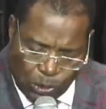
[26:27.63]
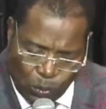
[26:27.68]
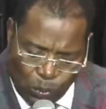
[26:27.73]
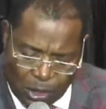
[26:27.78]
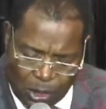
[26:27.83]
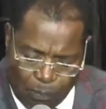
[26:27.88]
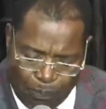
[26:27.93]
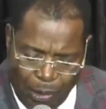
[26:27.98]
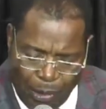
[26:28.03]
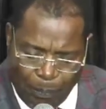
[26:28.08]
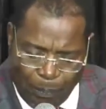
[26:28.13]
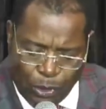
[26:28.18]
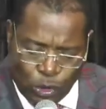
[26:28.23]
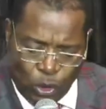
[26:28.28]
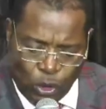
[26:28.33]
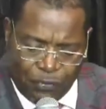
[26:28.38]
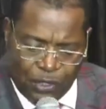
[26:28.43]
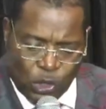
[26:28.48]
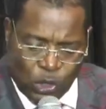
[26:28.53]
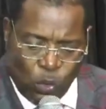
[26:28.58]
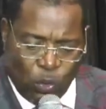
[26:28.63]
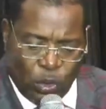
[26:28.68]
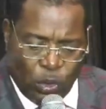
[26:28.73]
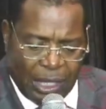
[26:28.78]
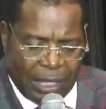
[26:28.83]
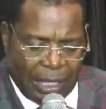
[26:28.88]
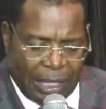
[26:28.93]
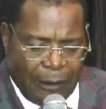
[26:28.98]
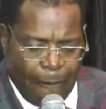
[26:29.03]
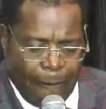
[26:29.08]
with the purpose of his
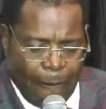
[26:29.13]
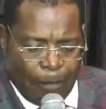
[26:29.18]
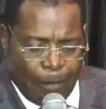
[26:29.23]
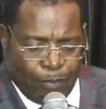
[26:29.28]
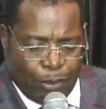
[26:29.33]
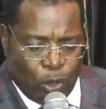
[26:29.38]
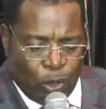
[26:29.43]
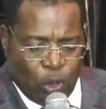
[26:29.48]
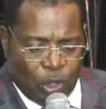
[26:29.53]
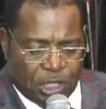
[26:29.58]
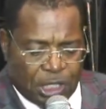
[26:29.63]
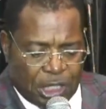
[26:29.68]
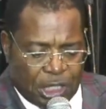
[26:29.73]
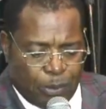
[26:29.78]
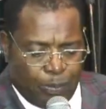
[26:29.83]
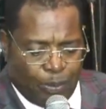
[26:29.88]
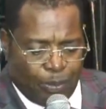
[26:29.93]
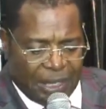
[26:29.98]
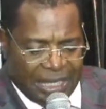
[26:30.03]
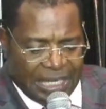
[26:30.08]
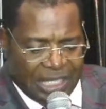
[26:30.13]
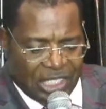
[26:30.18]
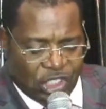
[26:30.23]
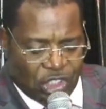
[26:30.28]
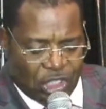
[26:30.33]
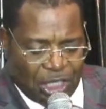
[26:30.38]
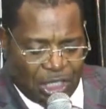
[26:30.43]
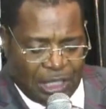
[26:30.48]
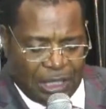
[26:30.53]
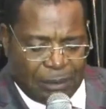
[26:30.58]
will because it
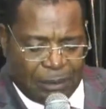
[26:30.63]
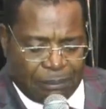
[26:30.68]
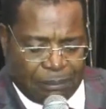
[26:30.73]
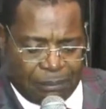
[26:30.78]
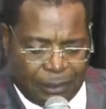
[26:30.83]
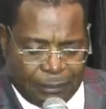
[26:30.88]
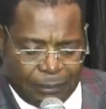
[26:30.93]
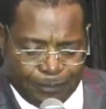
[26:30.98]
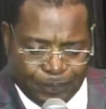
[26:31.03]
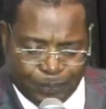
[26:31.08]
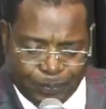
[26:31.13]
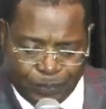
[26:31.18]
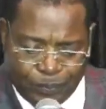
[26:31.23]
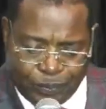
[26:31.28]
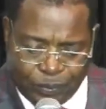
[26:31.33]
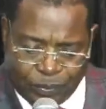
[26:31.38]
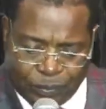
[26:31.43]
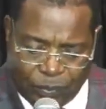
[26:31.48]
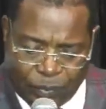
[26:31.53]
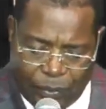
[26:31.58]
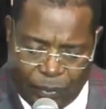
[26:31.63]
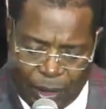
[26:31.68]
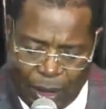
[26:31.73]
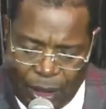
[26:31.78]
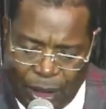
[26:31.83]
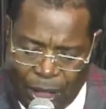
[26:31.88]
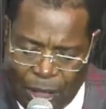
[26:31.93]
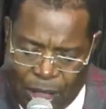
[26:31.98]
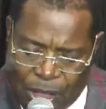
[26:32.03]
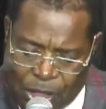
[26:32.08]
pleased him.
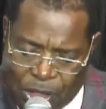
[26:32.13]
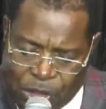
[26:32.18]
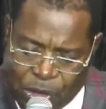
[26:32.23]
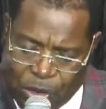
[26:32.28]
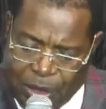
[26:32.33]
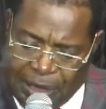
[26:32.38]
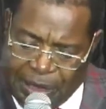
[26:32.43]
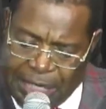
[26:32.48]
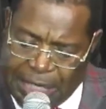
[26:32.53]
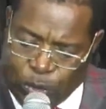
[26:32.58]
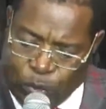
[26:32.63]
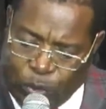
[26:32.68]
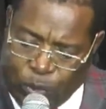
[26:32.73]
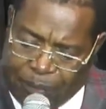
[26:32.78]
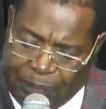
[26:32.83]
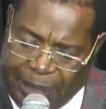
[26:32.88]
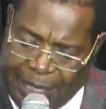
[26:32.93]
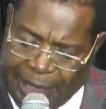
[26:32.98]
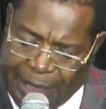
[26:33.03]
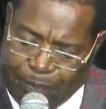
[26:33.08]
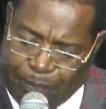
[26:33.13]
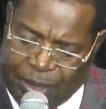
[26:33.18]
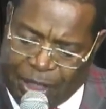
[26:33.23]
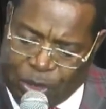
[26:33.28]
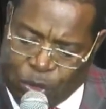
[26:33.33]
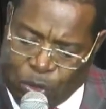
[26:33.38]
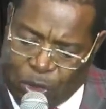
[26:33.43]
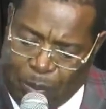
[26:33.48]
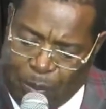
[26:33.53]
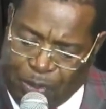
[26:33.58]
So that we might be
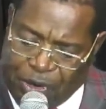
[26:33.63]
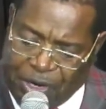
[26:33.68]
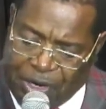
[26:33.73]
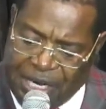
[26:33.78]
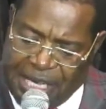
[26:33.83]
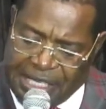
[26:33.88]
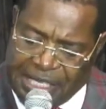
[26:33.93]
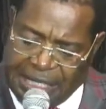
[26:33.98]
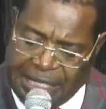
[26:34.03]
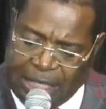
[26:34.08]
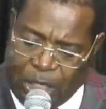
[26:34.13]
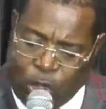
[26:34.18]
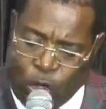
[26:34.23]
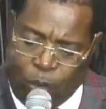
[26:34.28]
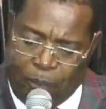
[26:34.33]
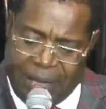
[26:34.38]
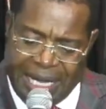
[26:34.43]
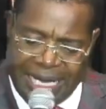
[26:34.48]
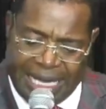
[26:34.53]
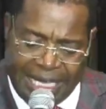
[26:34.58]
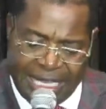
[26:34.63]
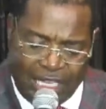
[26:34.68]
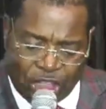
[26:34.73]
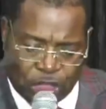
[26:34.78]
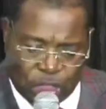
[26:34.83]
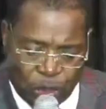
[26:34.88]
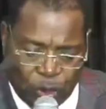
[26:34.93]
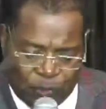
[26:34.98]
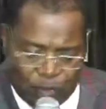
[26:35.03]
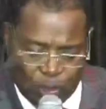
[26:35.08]
to the praise and
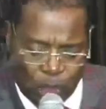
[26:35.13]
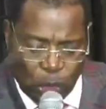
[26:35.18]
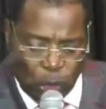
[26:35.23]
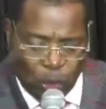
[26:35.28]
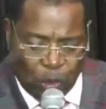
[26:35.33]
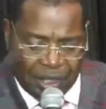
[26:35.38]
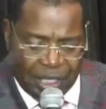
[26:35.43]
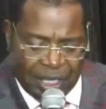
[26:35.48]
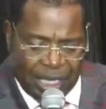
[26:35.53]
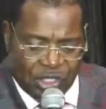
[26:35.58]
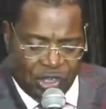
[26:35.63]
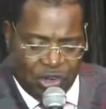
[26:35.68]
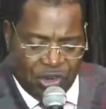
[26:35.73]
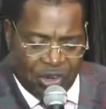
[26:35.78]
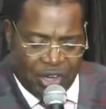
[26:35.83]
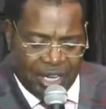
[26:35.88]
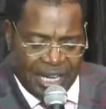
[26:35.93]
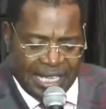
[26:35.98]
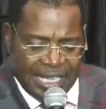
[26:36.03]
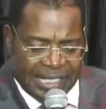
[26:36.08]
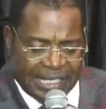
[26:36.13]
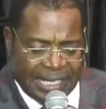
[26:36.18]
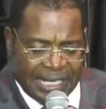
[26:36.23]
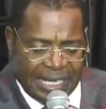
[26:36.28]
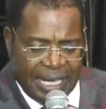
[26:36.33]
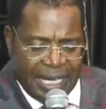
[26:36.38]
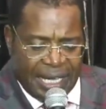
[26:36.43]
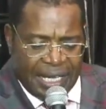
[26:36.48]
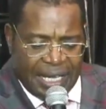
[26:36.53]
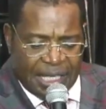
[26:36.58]
commendation of his glorious grace,
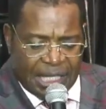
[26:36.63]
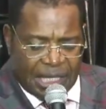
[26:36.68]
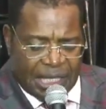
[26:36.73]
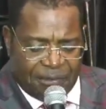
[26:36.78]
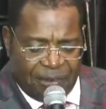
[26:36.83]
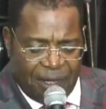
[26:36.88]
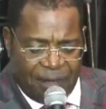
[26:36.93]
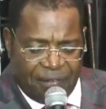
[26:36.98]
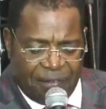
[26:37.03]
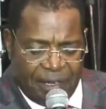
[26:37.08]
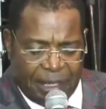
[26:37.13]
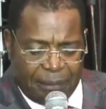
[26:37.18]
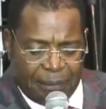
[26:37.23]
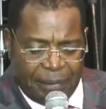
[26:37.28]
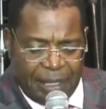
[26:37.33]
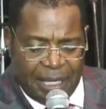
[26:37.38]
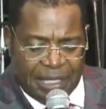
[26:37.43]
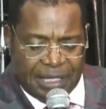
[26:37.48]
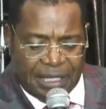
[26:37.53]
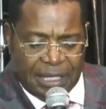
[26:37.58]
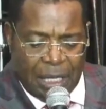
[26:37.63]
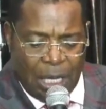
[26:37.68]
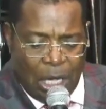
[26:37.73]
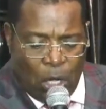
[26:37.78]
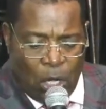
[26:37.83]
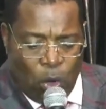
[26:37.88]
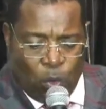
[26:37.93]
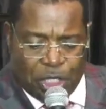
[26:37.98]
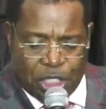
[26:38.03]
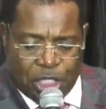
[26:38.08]
his favor and mercy,
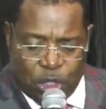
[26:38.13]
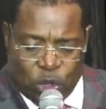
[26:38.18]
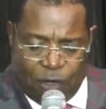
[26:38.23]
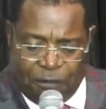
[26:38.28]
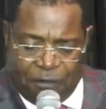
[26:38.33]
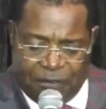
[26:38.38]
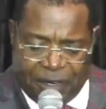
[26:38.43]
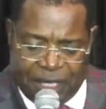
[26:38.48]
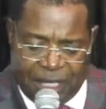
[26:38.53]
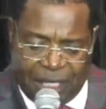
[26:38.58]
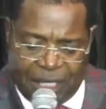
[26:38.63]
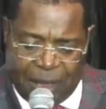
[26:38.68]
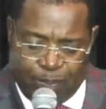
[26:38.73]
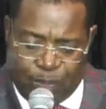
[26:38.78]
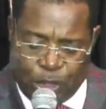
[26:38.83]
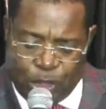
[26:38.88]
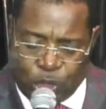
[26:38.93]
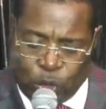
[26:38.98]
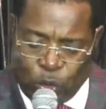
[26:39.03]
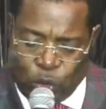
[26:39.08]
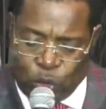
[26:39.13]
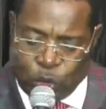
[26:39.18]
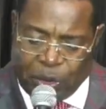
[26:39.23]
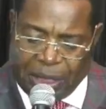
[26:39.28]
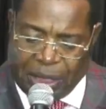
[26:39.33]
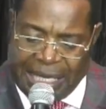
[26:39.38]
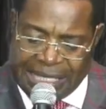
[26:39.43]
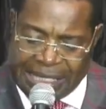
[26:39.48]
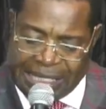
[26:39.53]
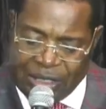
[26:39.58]
which is so freely bestowed
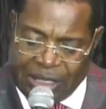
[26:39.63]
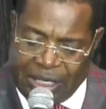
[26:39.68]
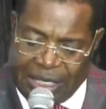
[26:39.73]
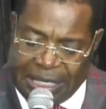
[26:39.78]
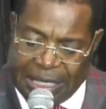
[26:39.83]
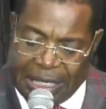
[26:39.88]
on us in